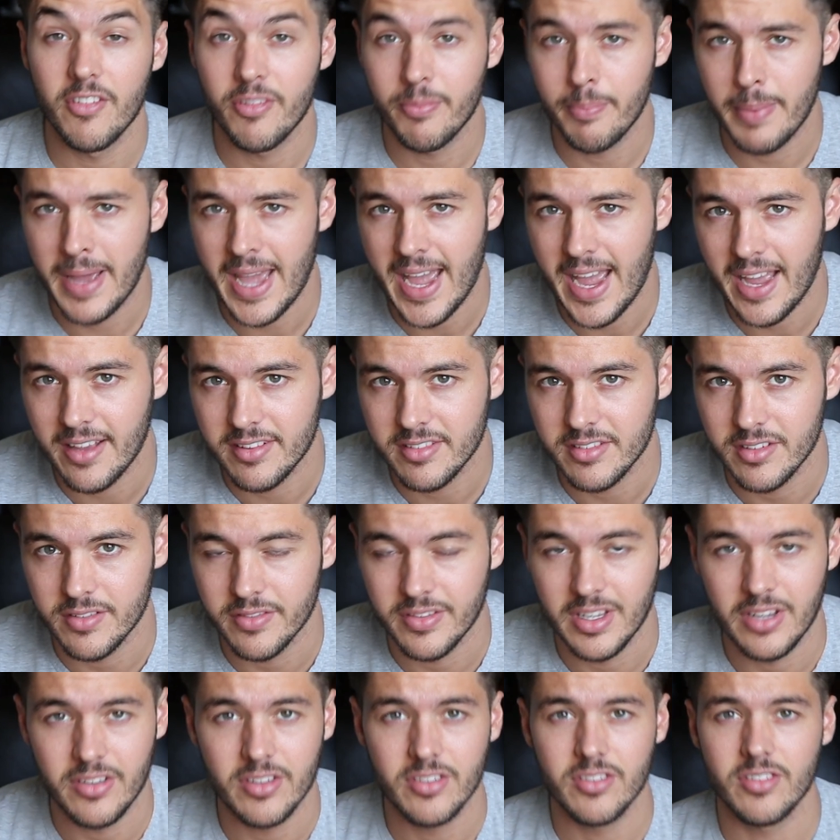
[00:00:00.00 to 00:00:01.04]
of
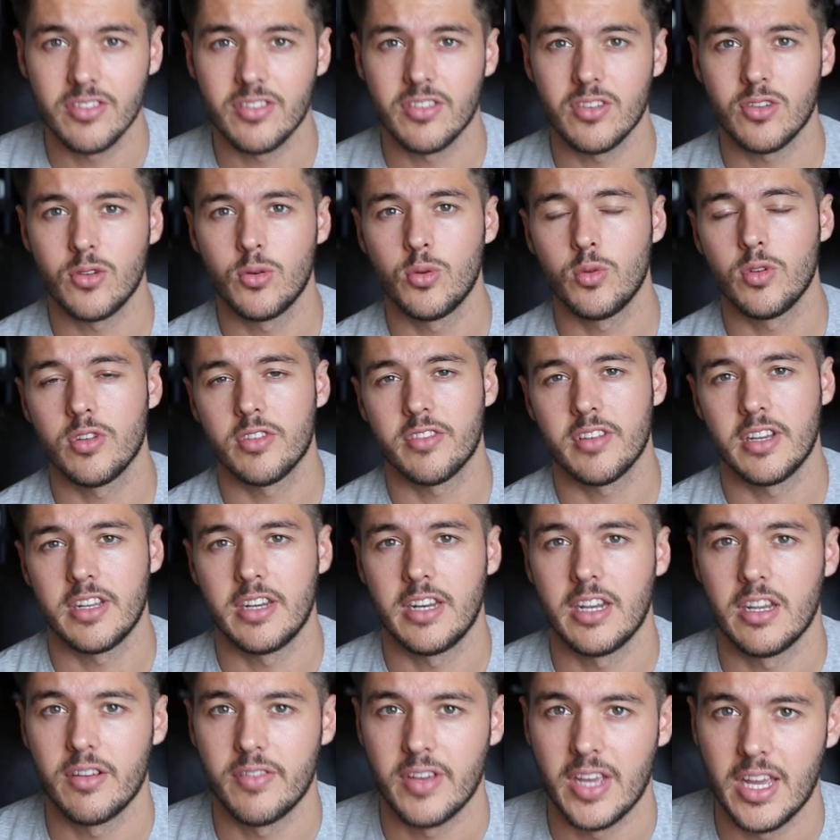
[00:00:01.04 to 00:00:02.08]
passives. Now this is the coolest
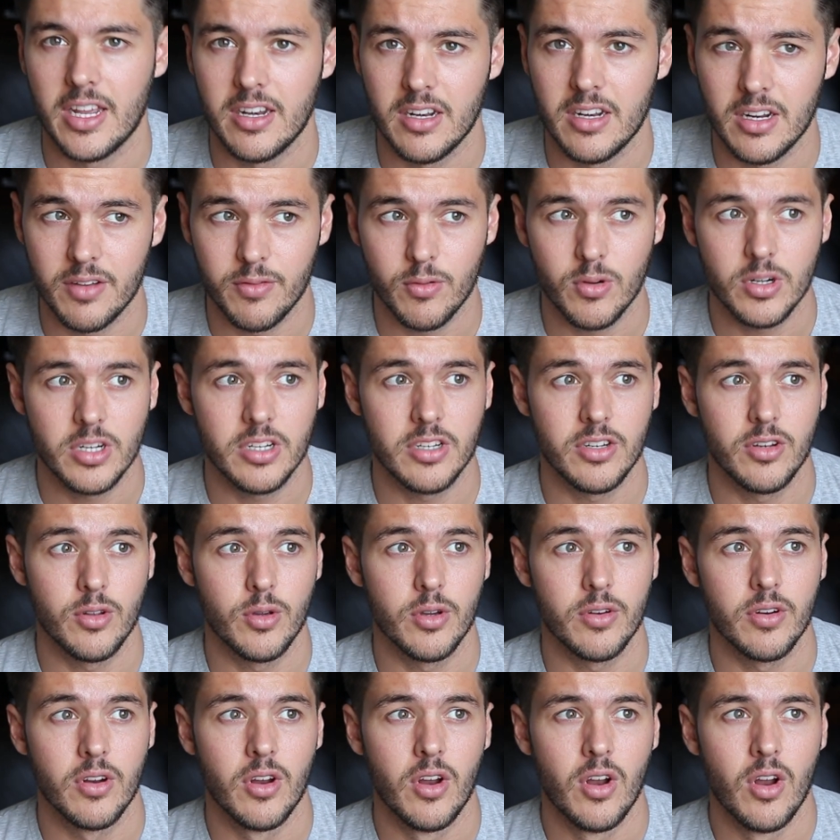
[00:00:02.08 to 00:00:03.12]
idea I've had, and I've wanted to do
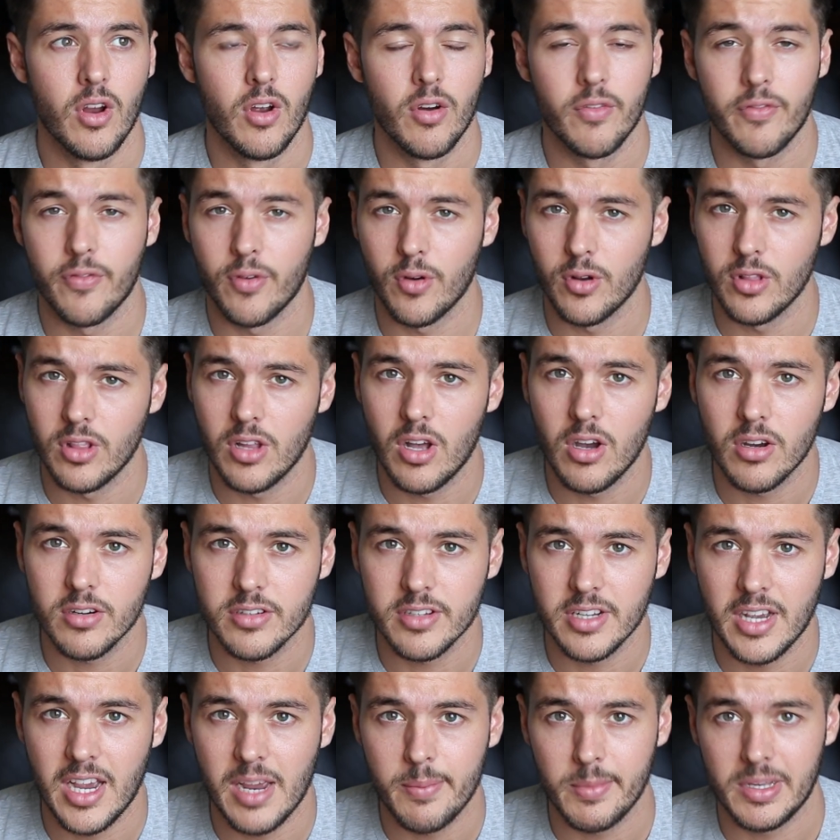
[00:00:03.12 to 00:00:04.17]
it for a long
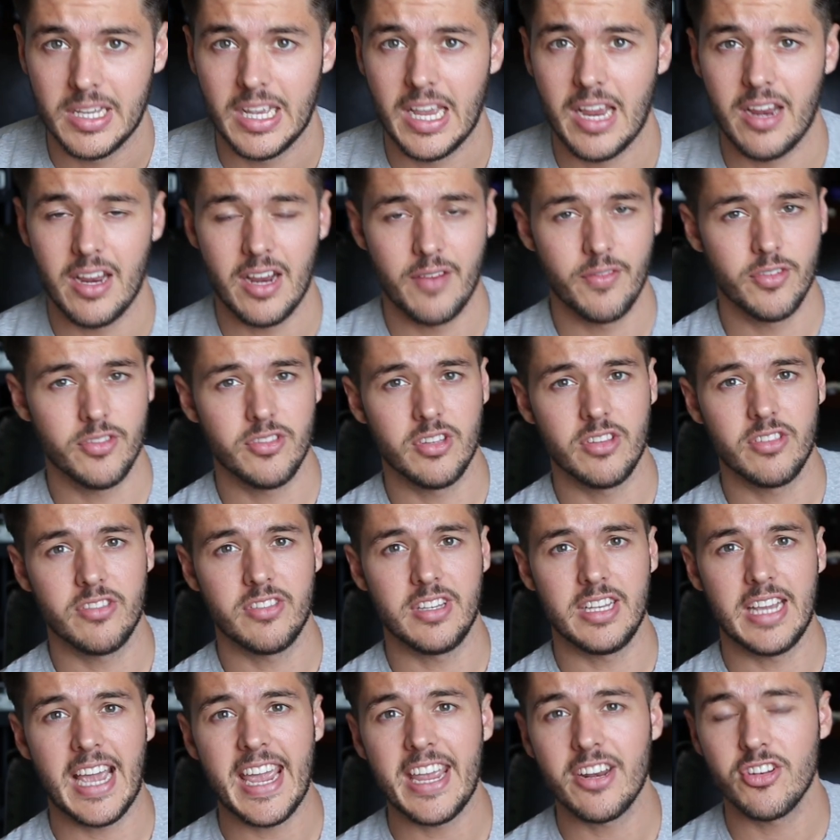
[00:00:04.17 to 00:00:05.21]
time. Ever since
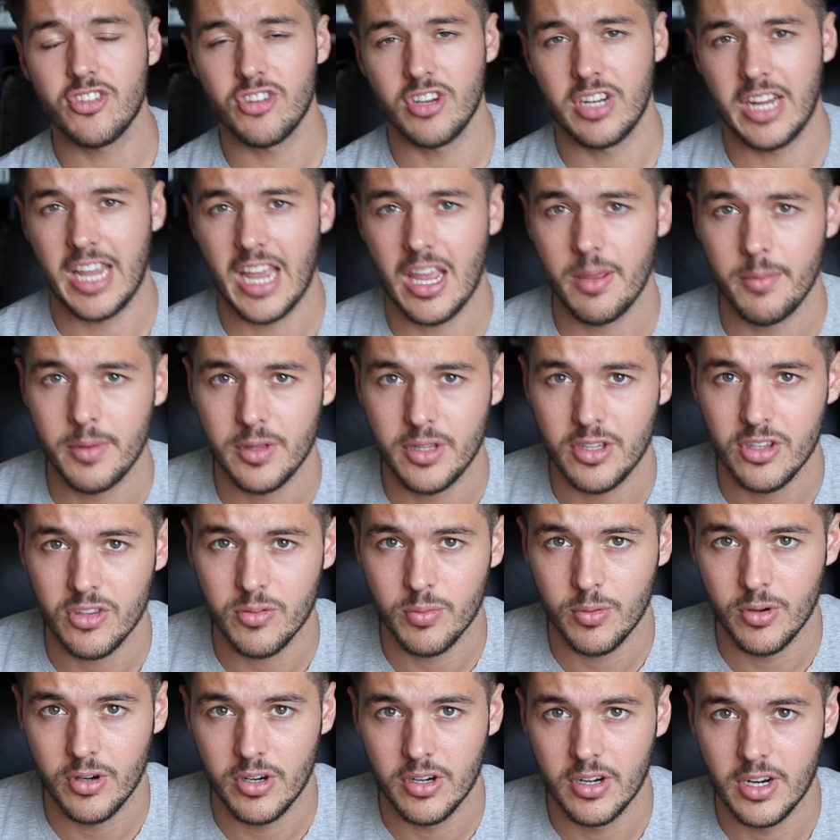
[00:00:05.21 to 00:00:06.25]
the ancient
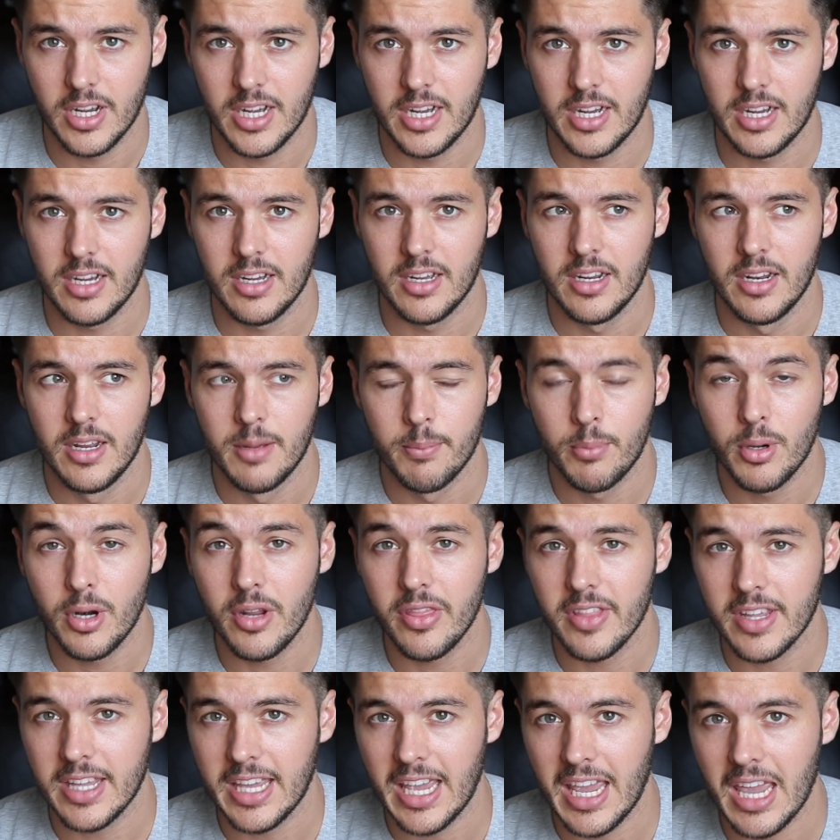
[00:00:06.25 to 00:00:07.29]
amulets were put
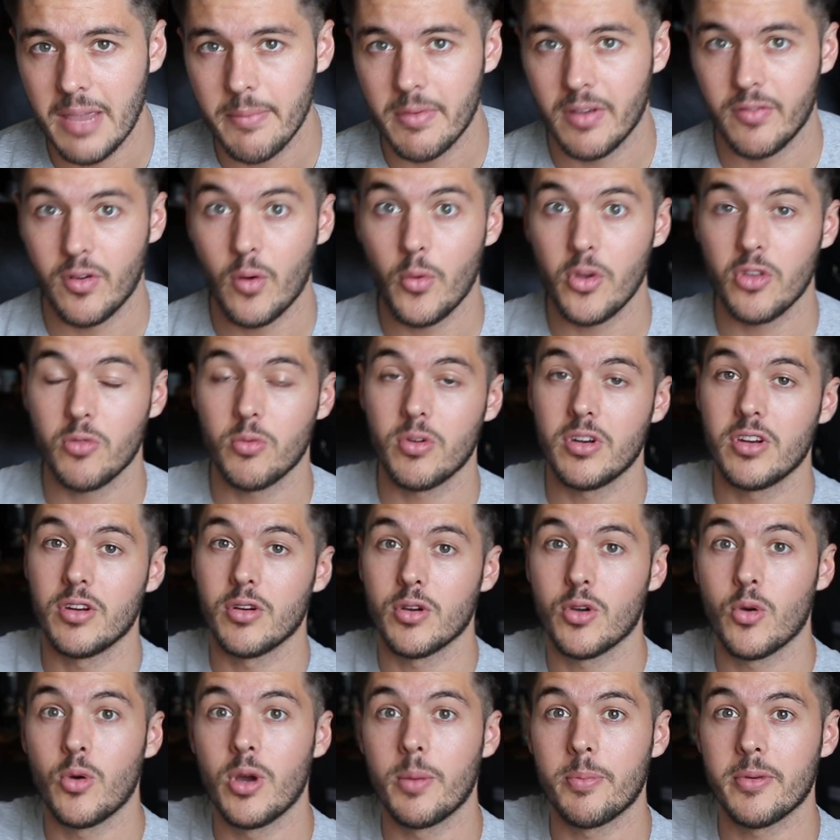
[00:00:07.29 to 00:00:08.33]
in the game, I've always wanted to
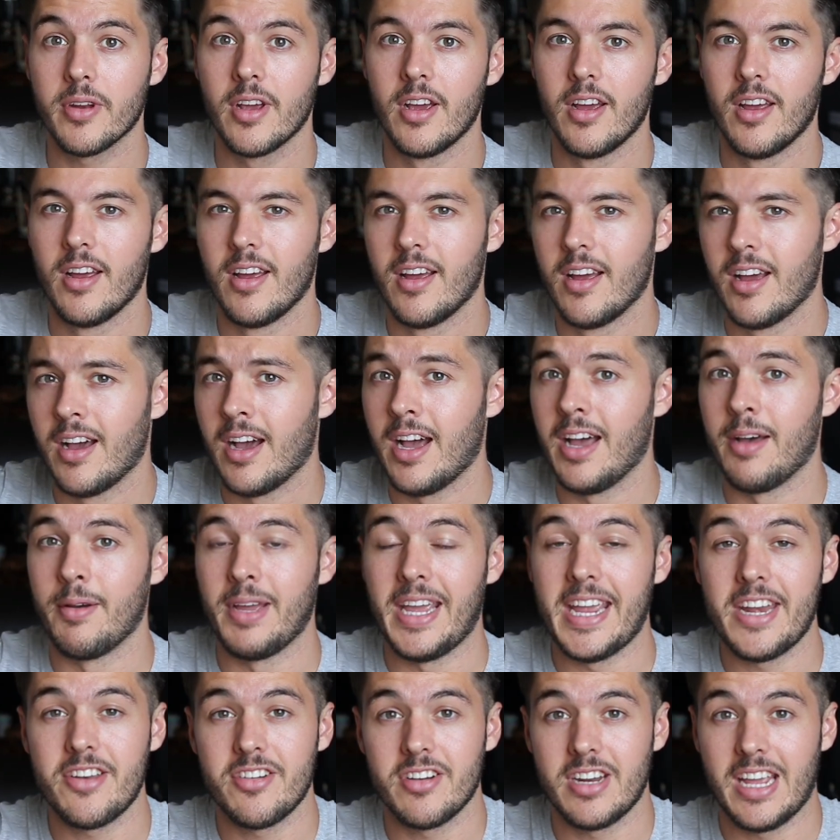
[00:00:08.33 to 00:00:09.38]
equip an
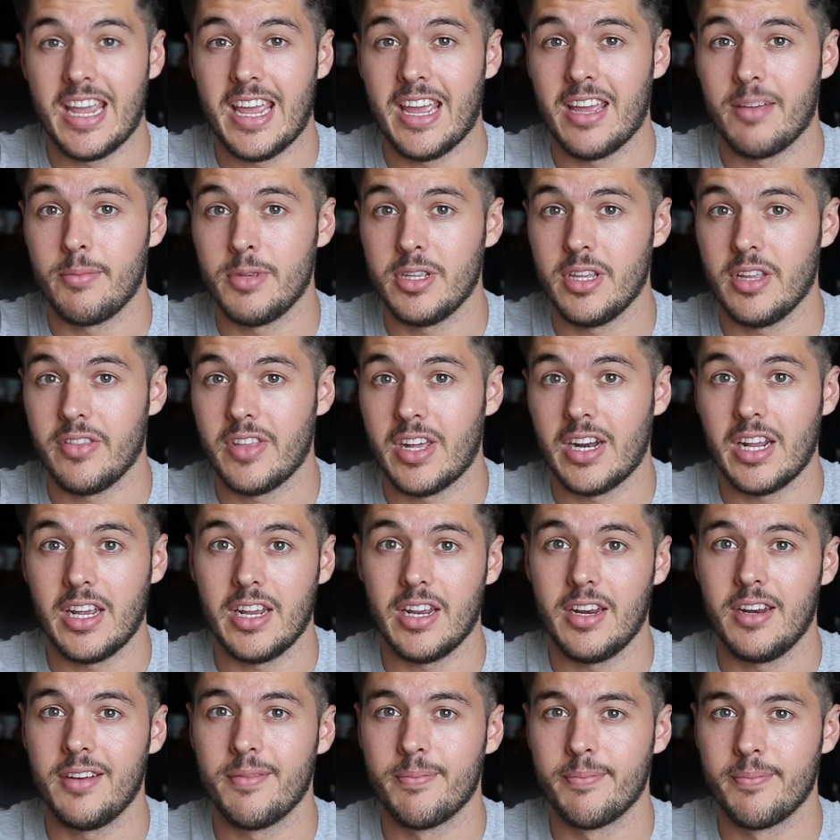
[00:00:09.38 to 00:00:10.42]
ancient amulet that
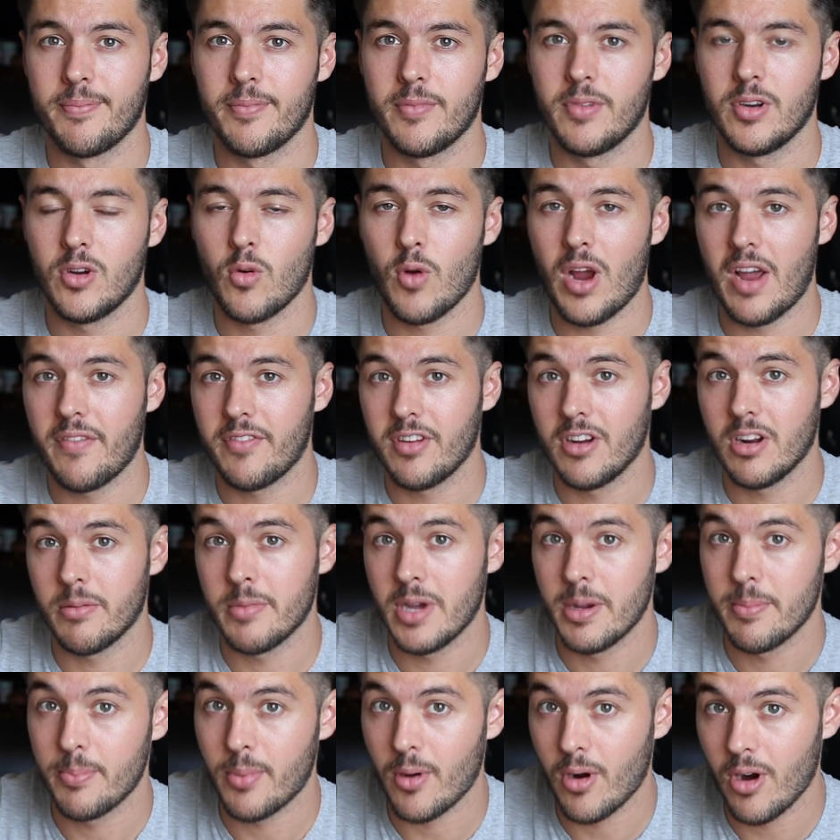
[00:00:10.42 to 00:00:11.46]
I crafted on
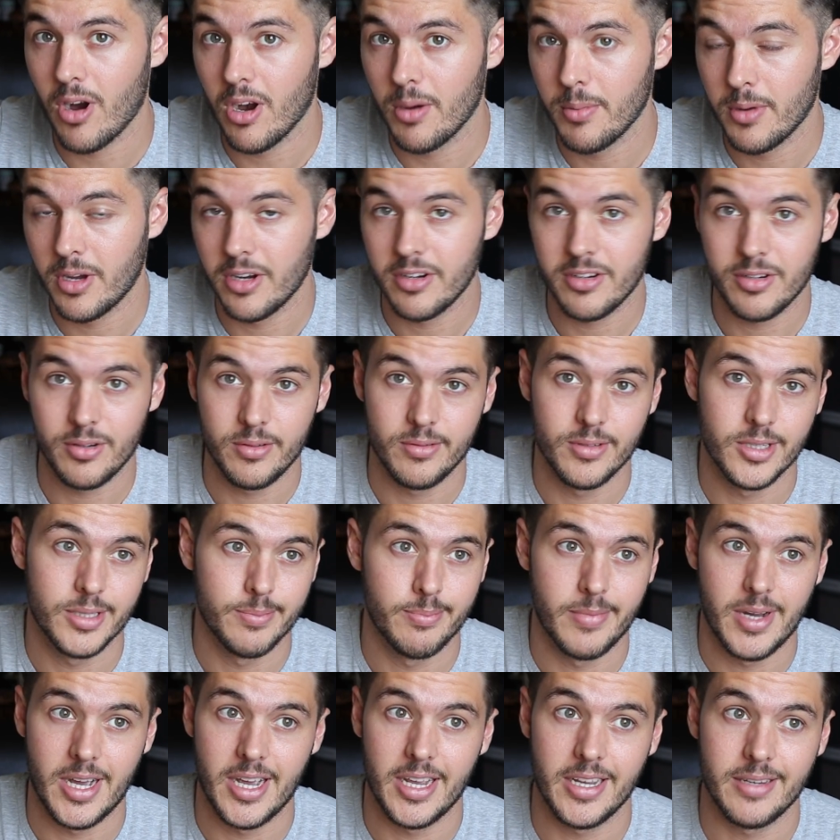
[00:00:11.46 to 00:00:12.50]
my barb onto
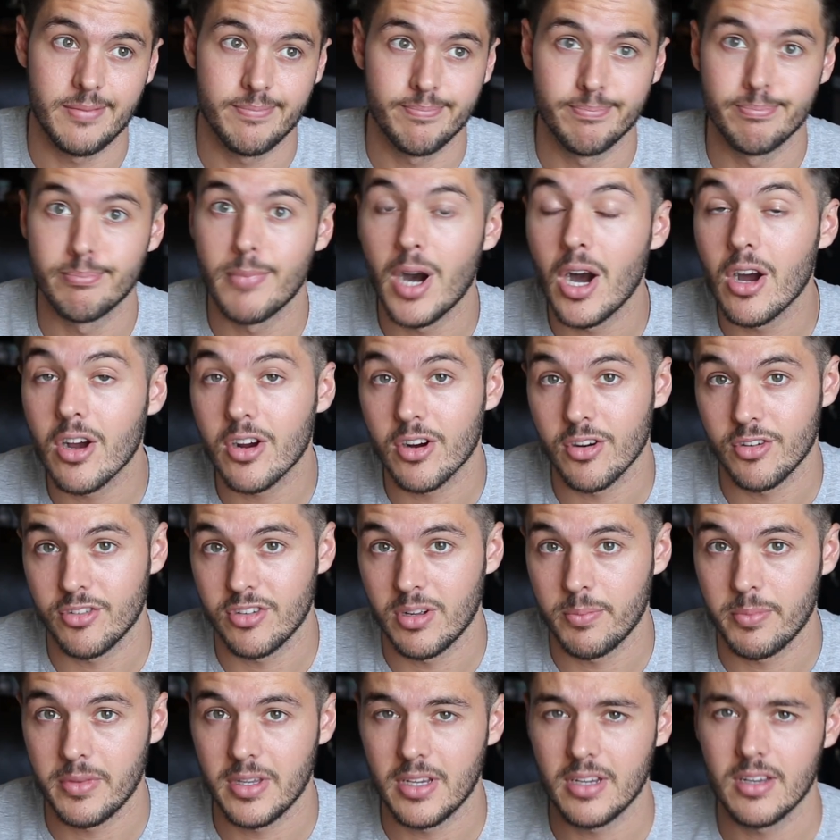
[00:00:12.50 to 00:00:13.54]
my monk or
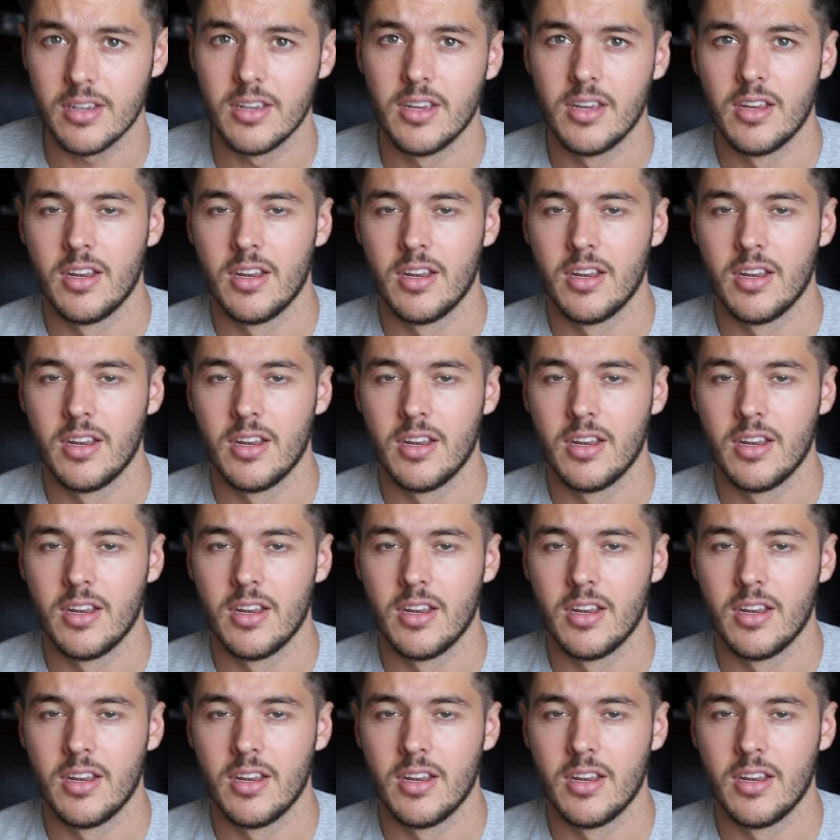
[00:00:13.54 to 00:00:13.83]
something,